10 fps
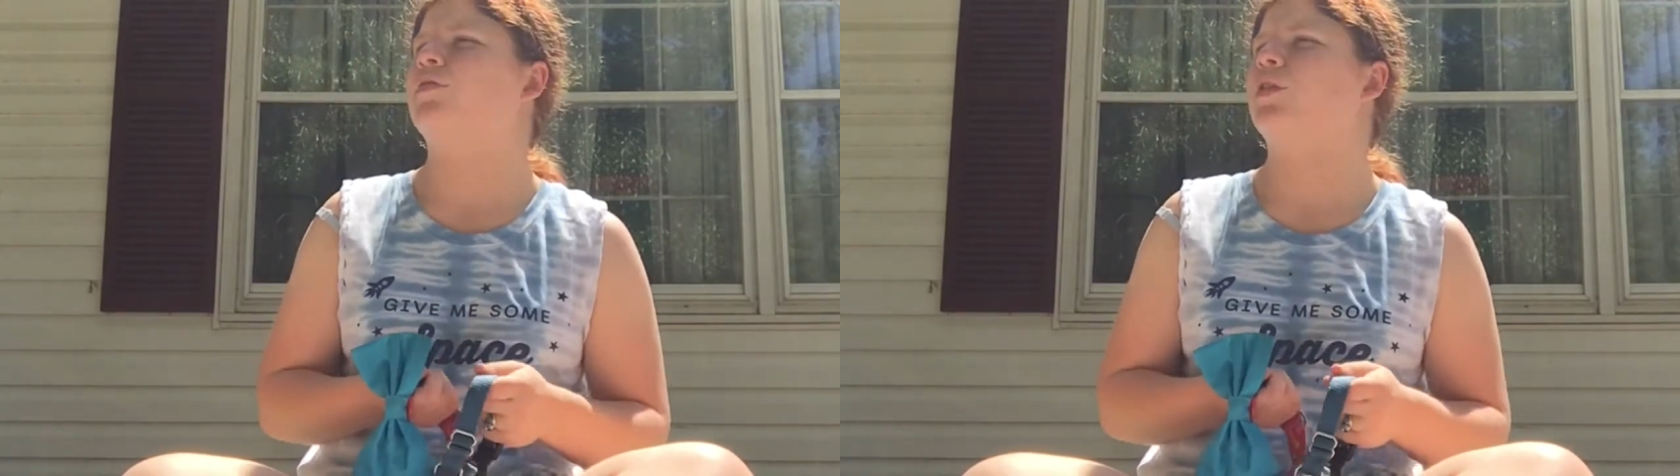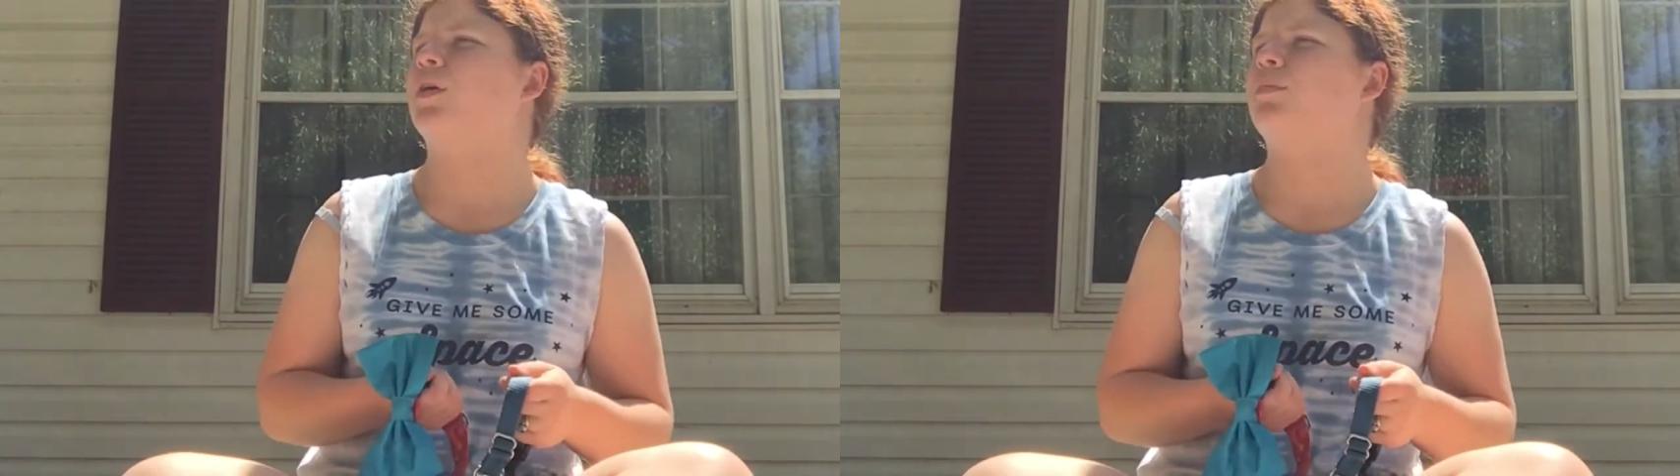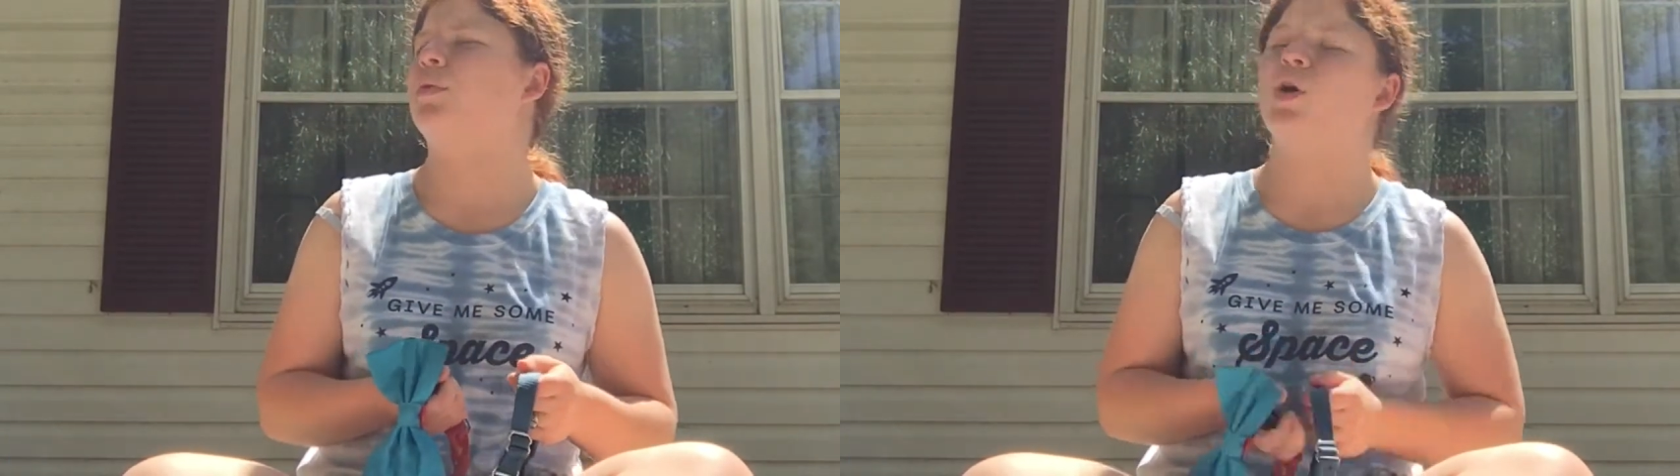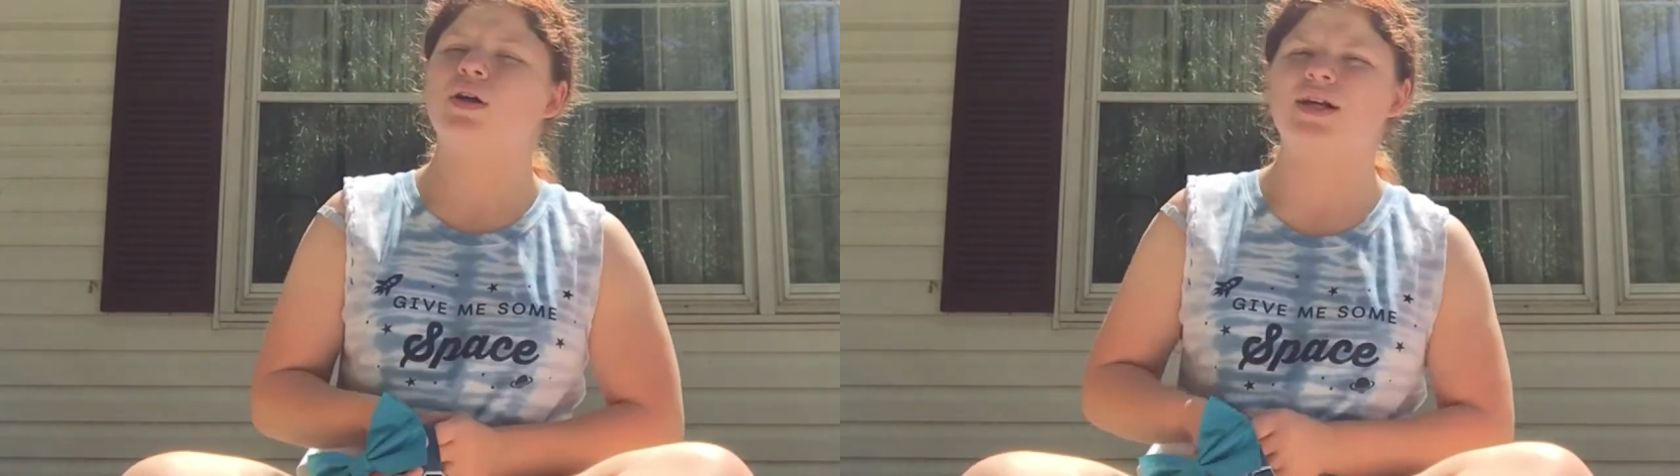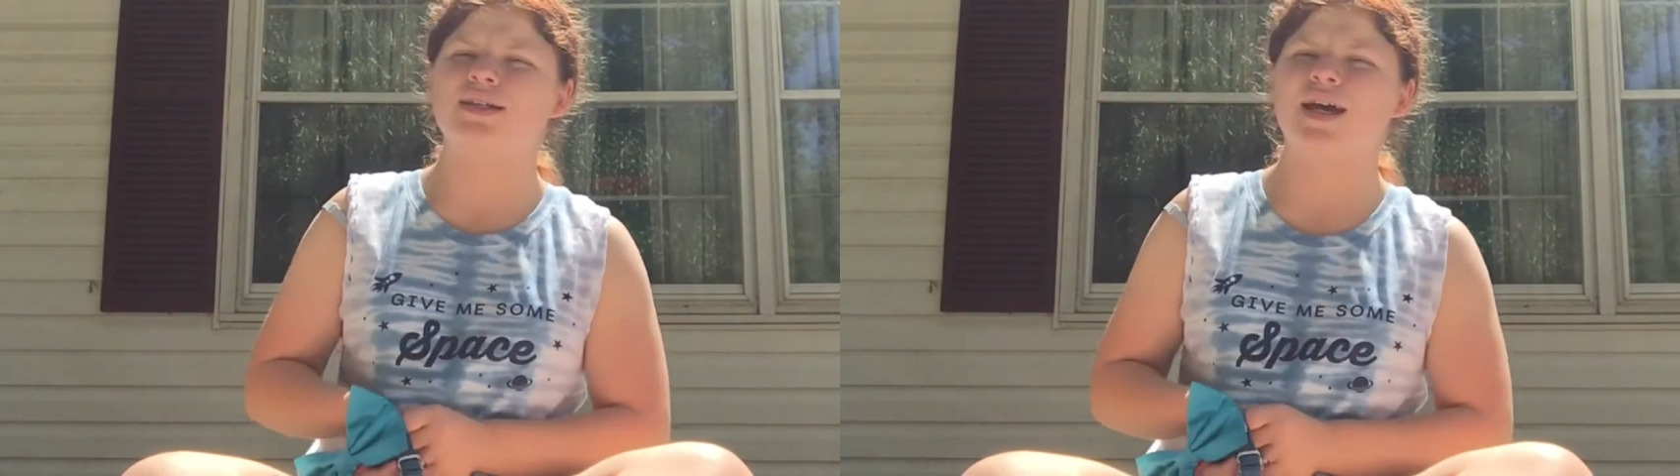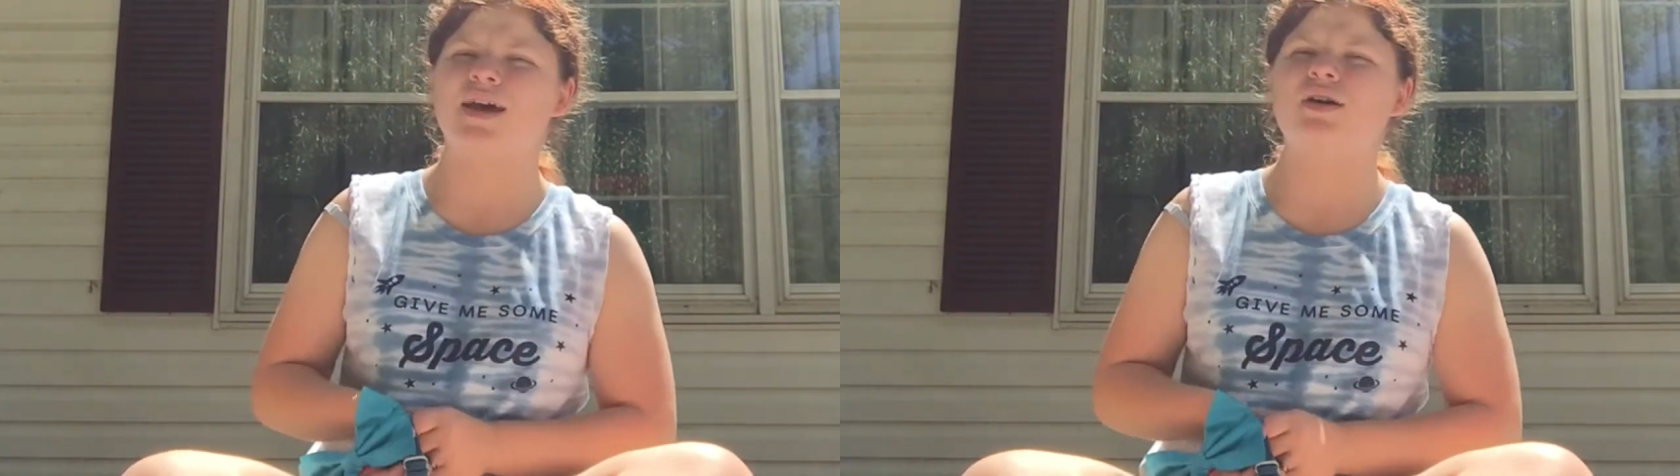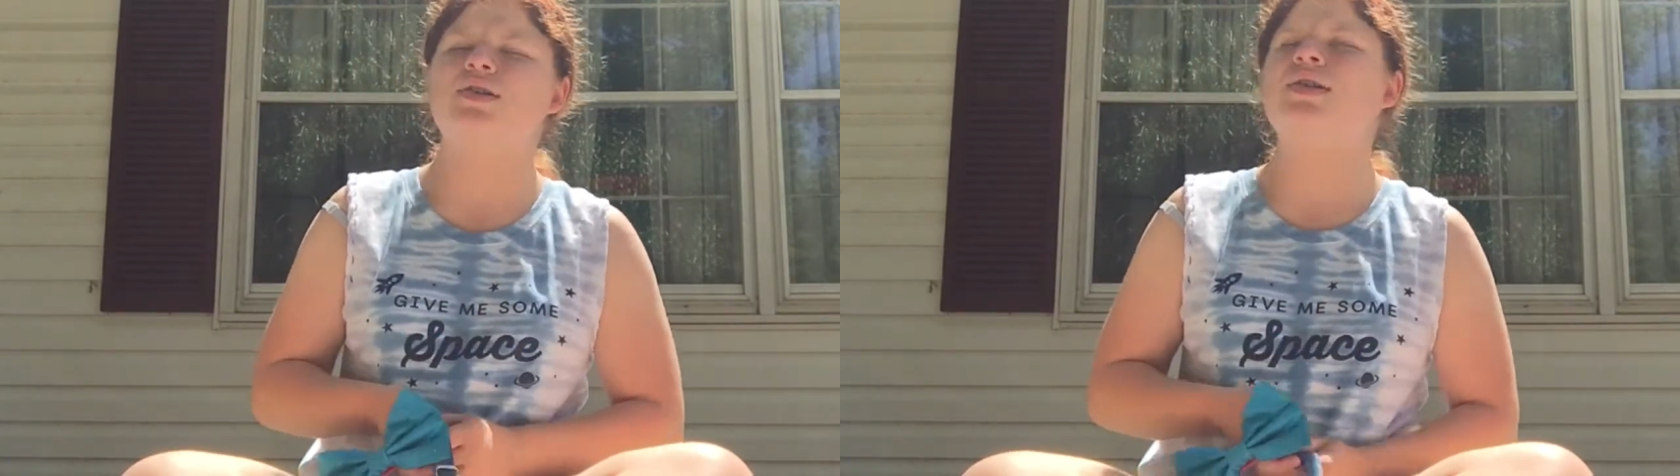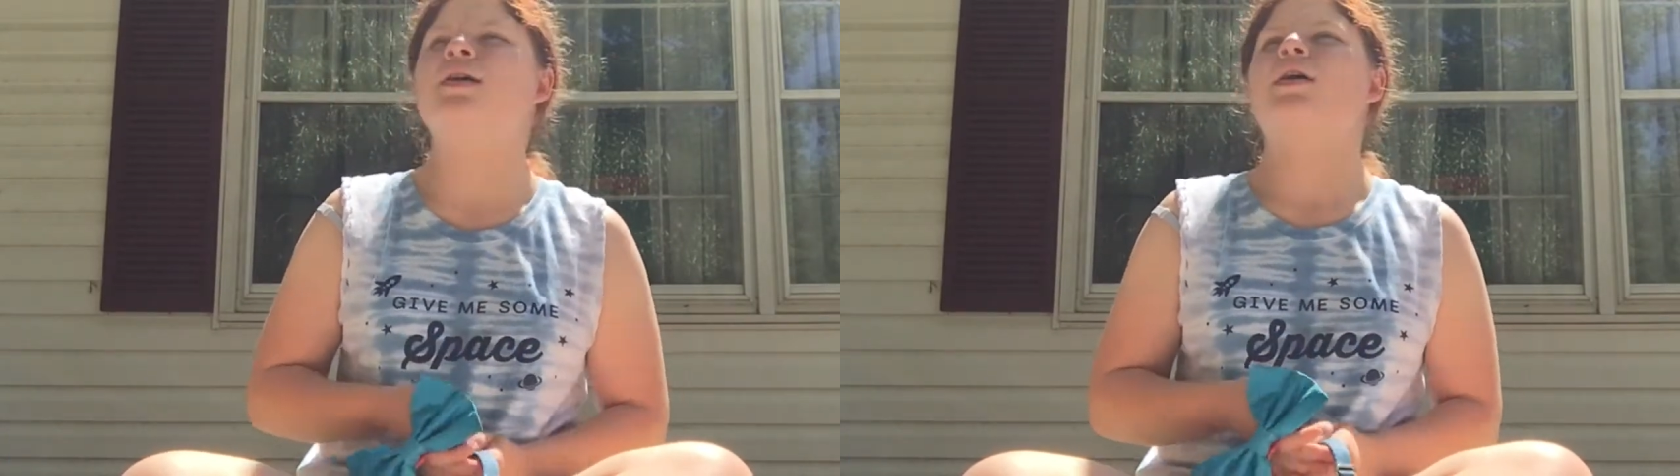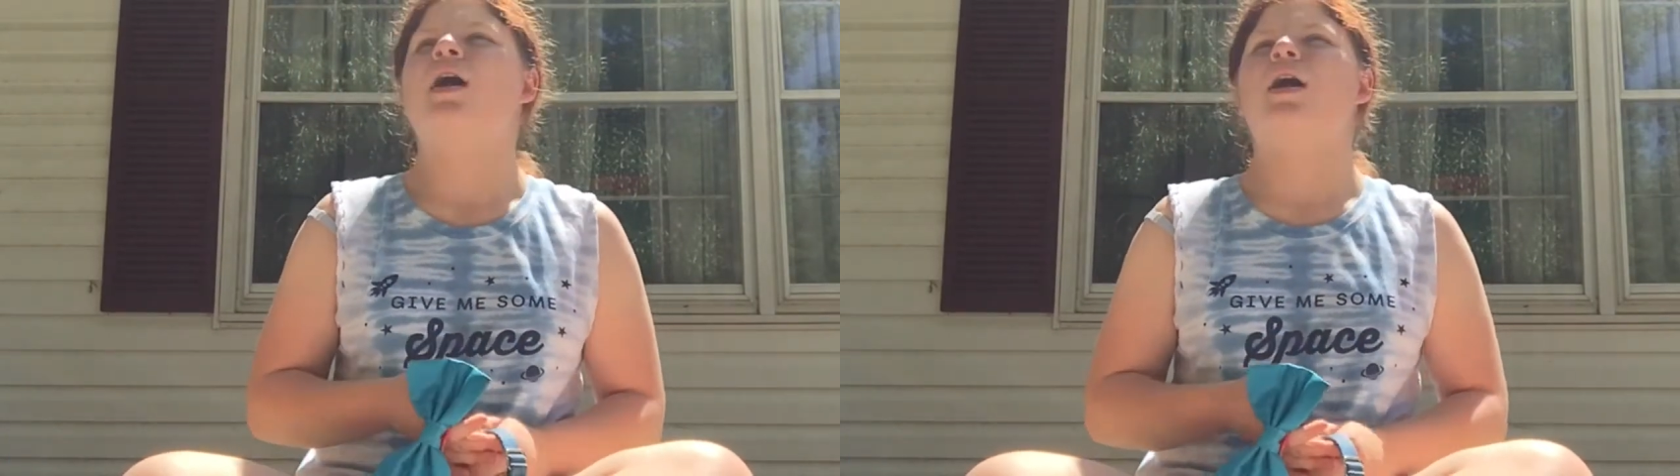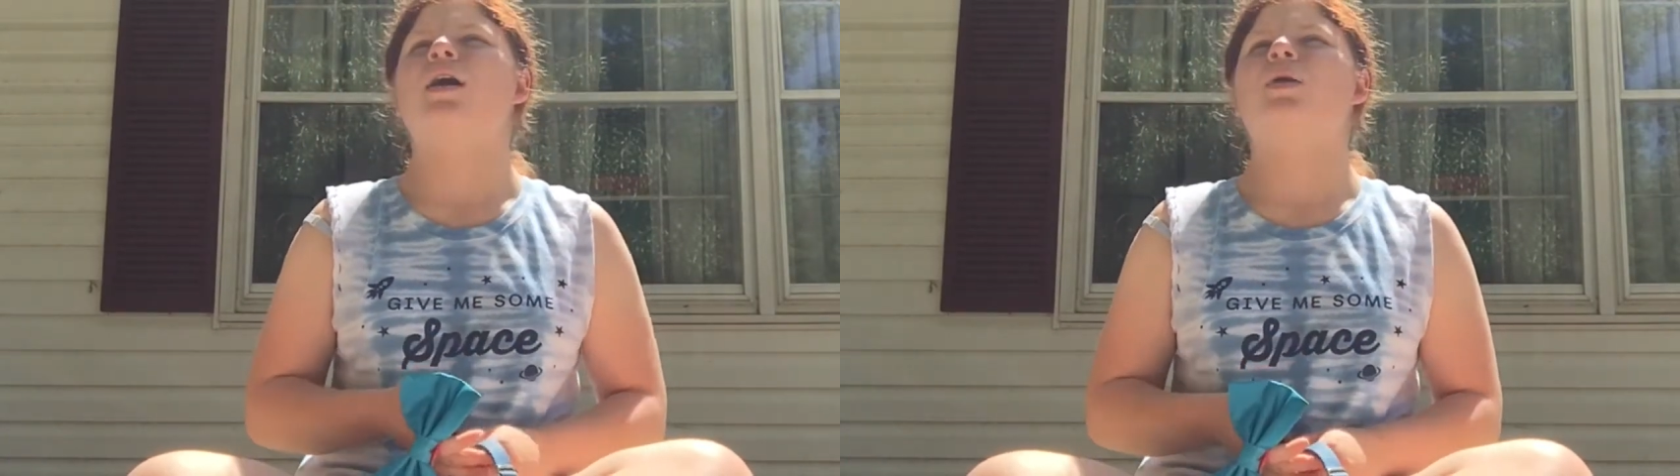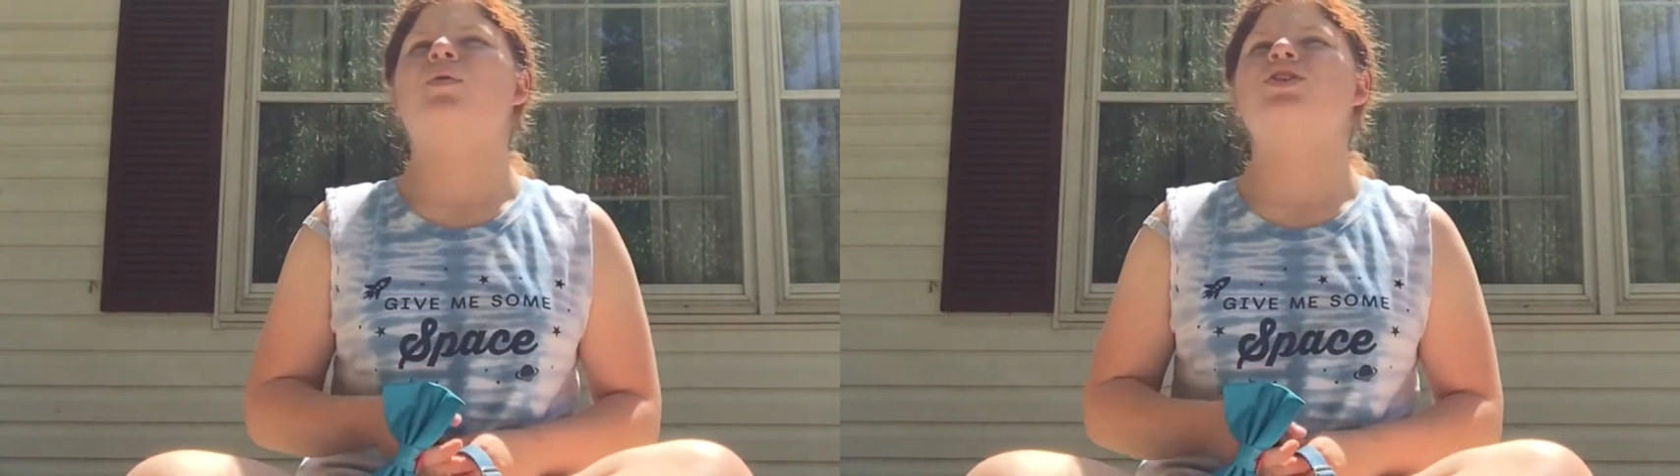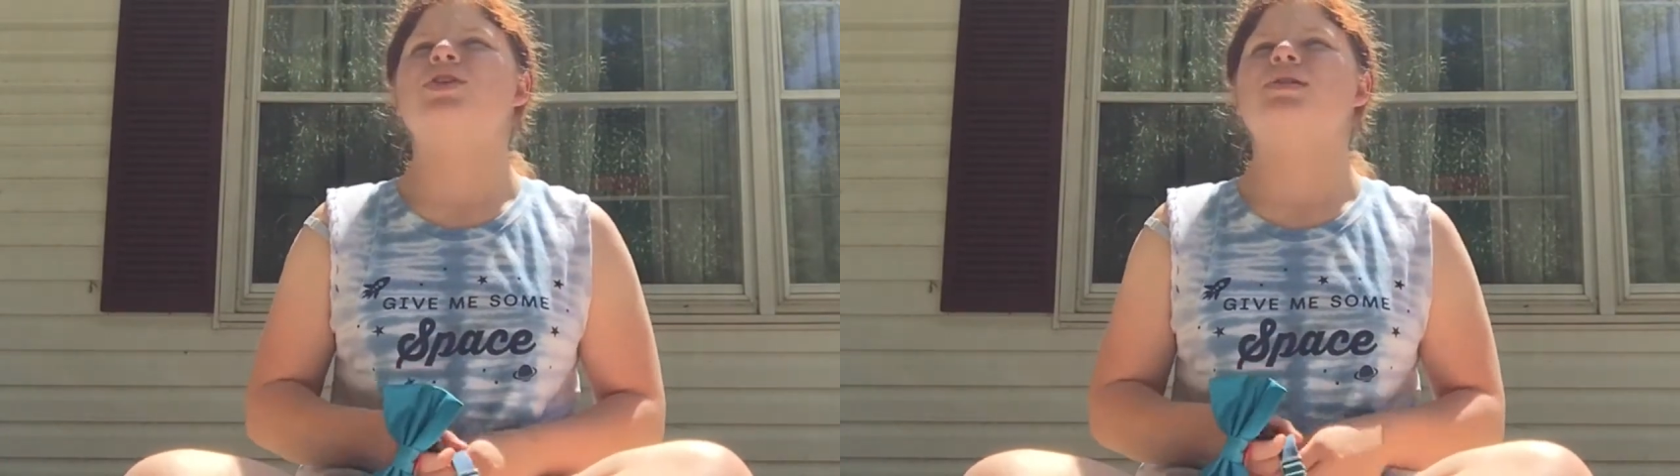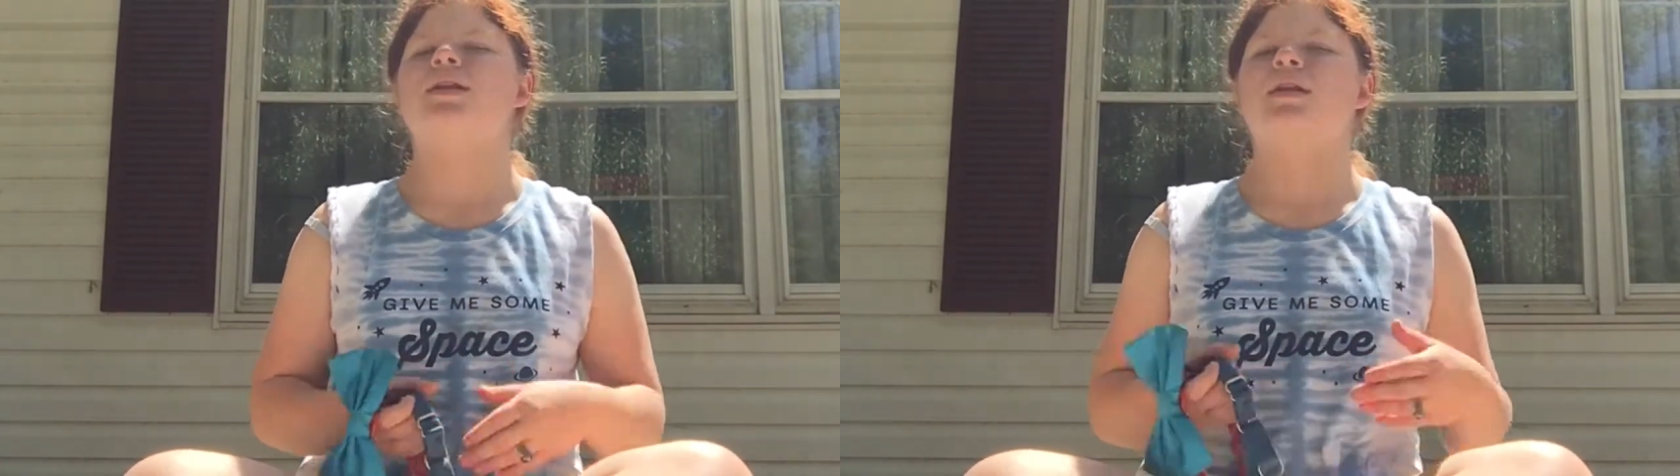from Polka Dot Tales, which is